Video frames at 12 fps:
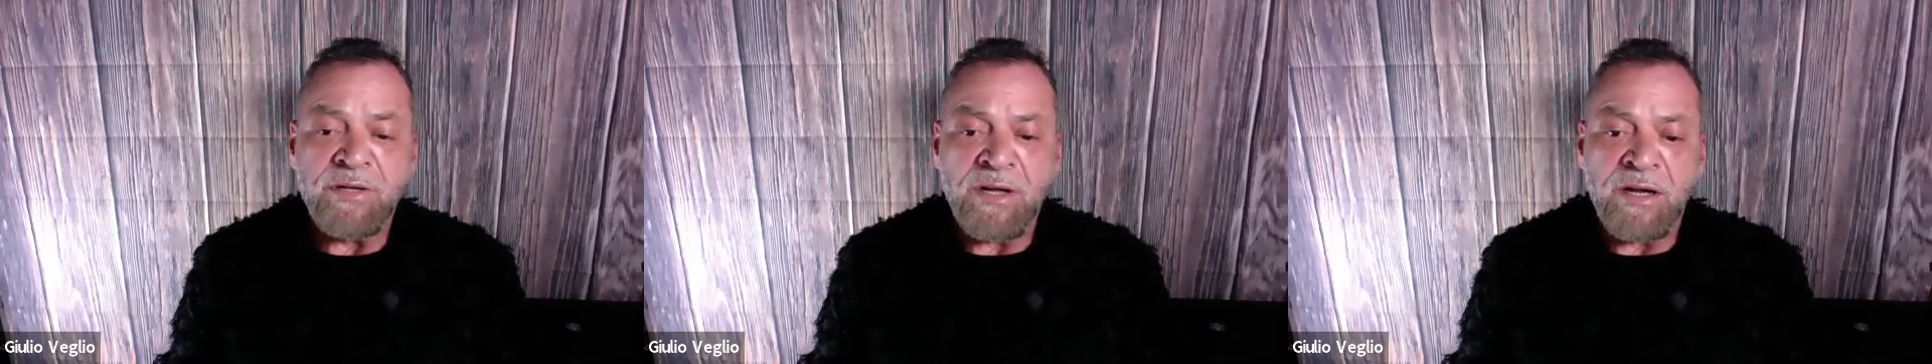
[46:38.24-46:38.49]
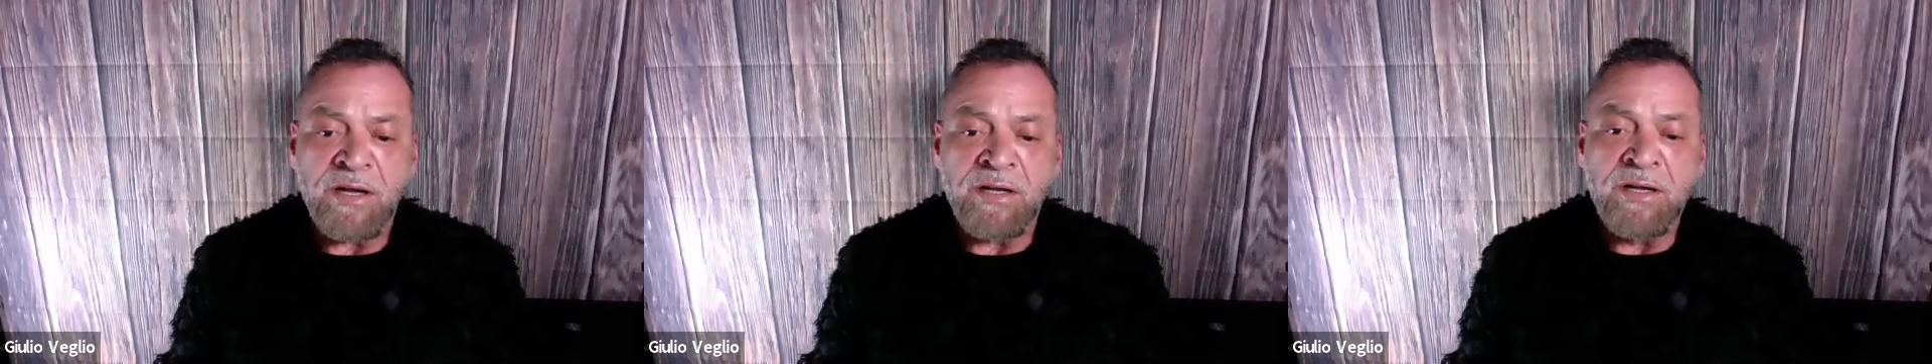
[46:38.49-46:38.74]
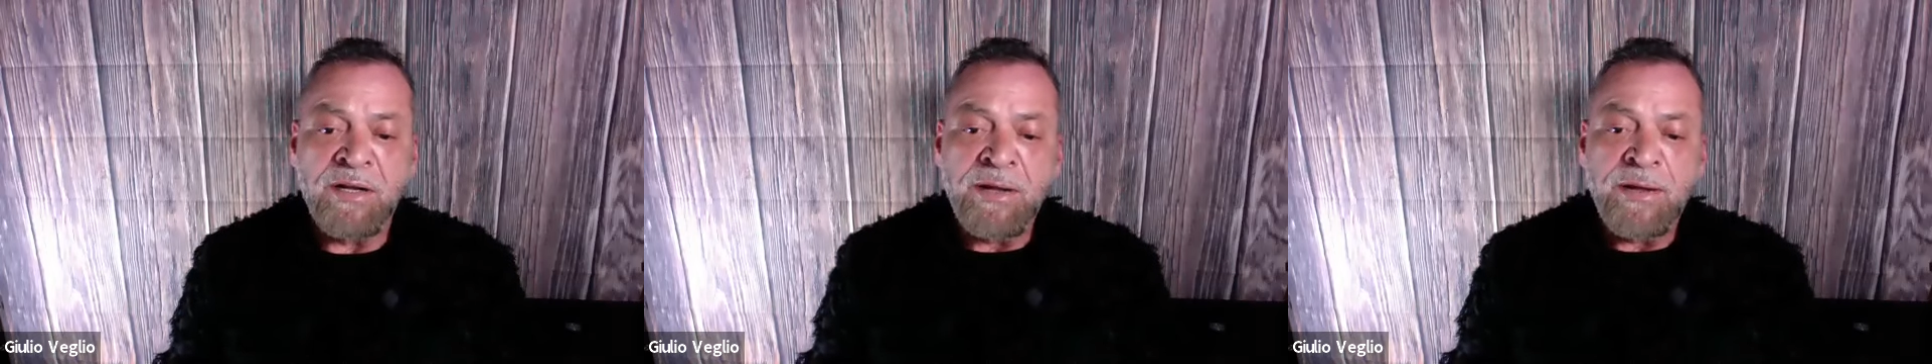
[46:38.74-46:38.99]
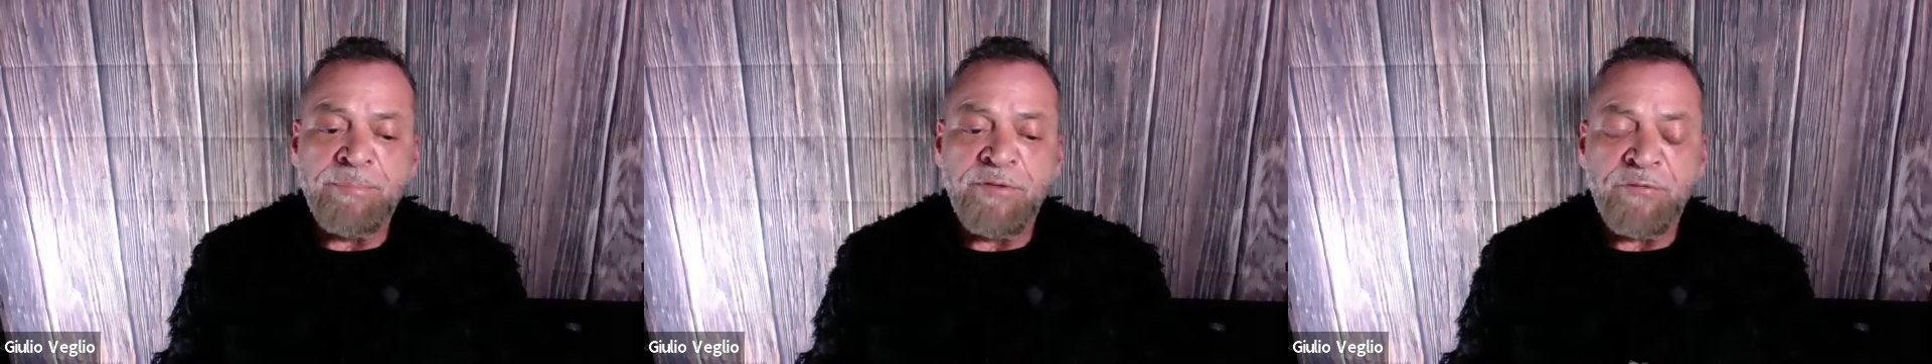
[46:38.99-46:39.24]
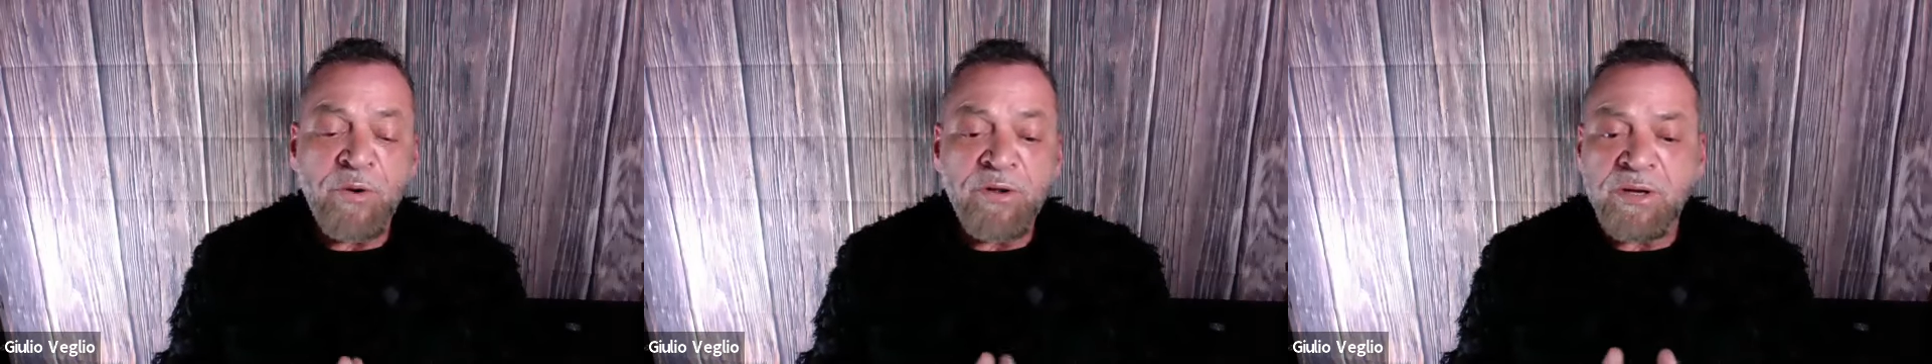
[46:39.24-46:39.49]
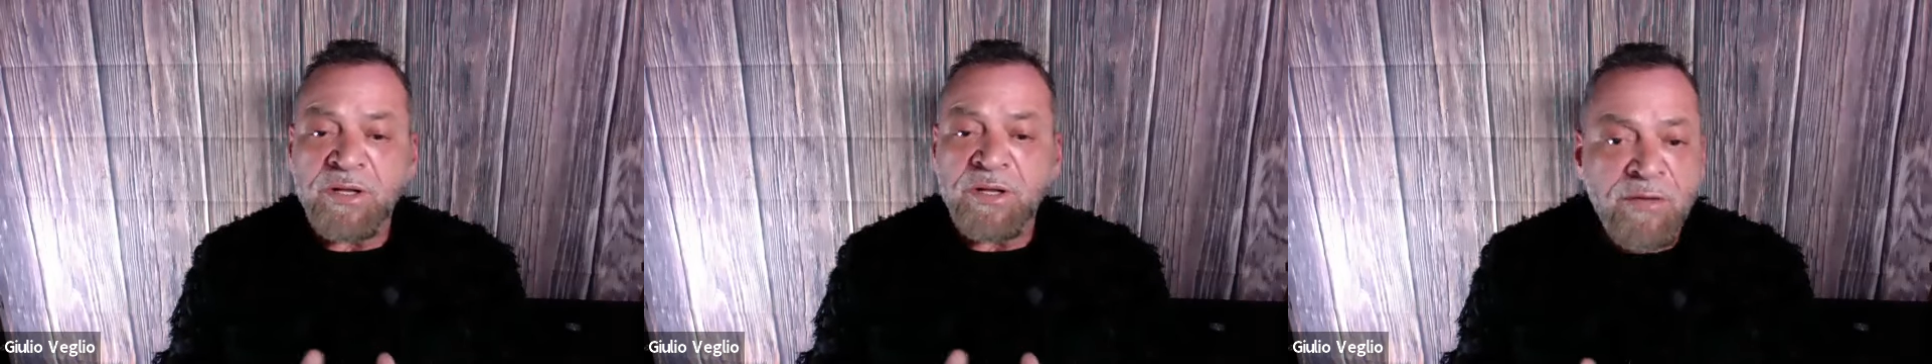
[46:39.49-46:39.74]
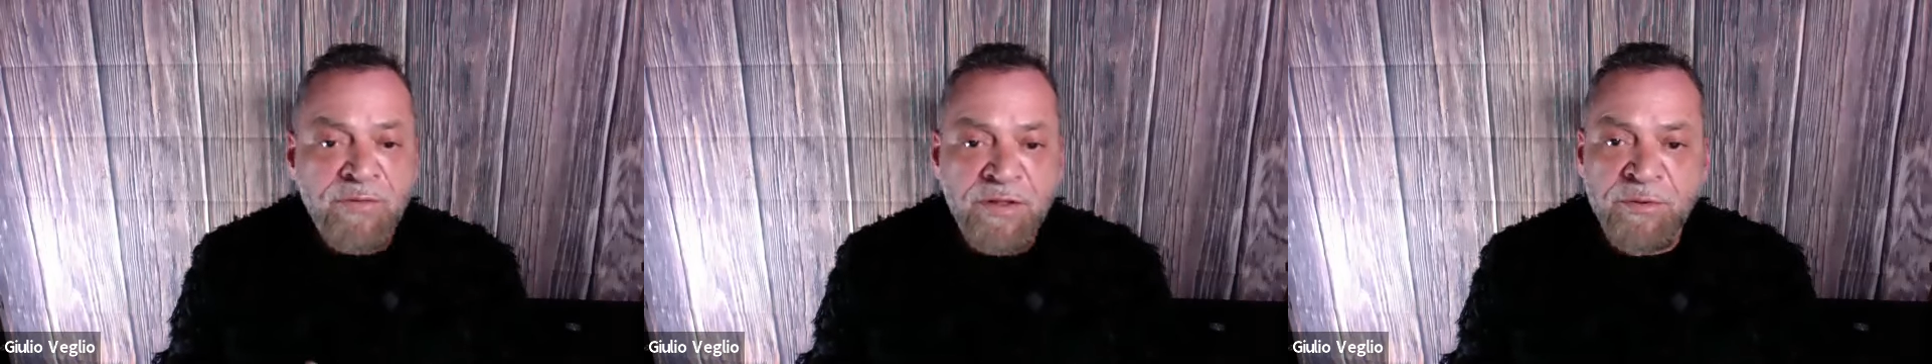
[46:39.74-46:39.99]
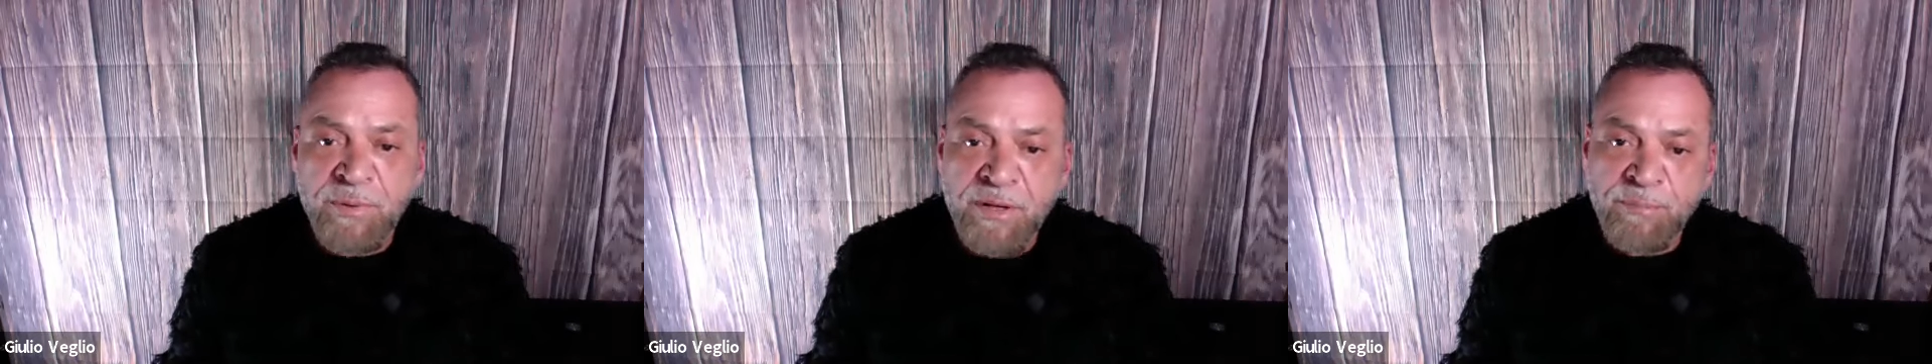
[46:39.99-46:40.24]
Uh, before you can love
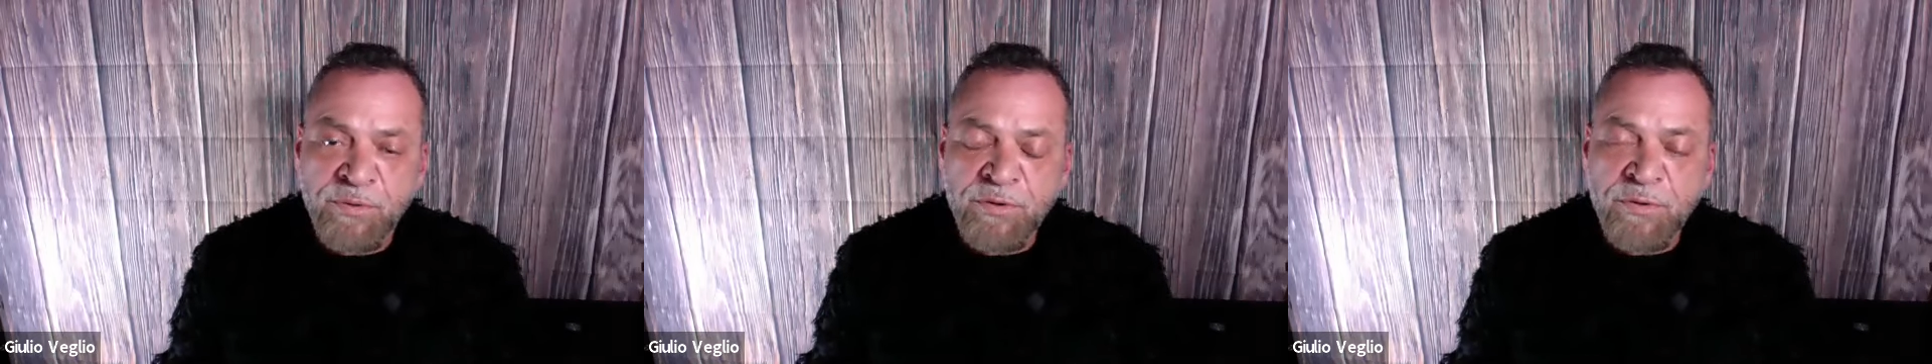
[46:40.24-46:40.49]
other people,